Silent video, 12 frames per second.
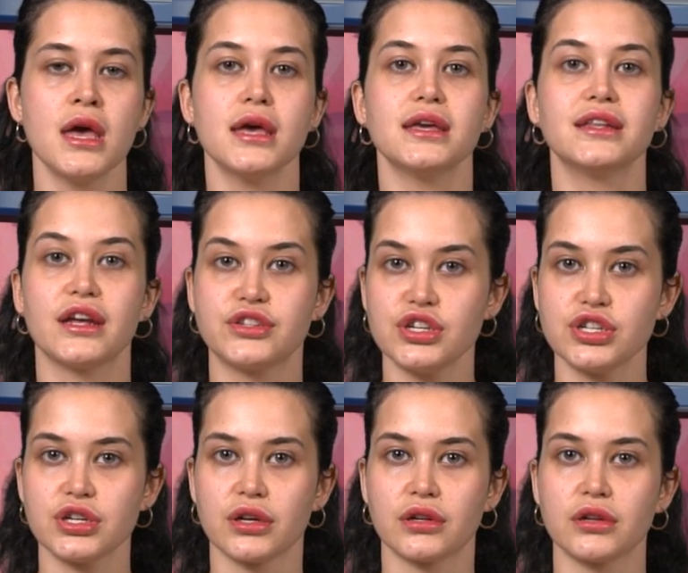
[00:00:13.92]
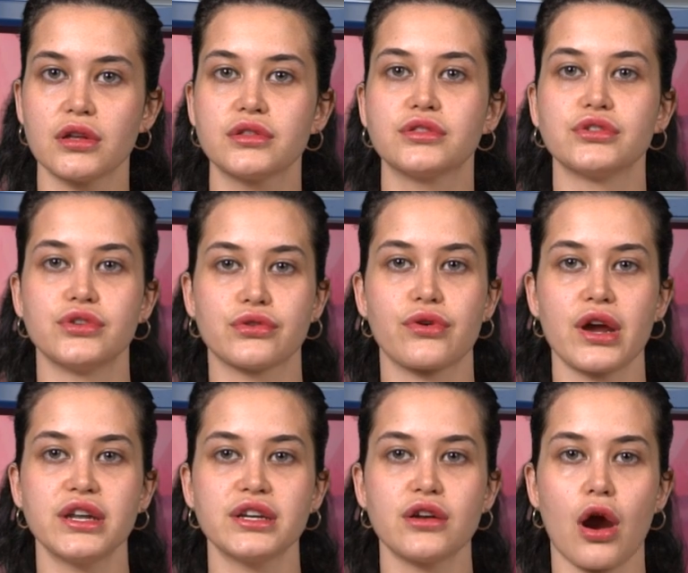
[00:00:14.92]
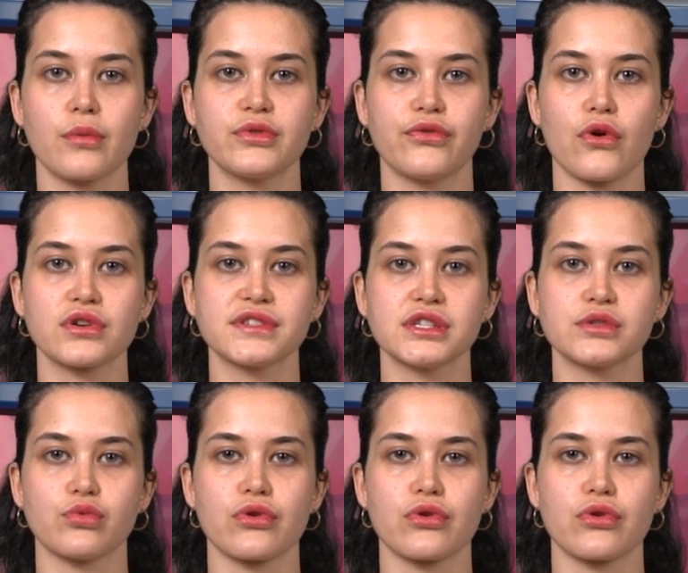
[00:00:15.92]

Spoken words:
In addition, the Ukrainian armed forces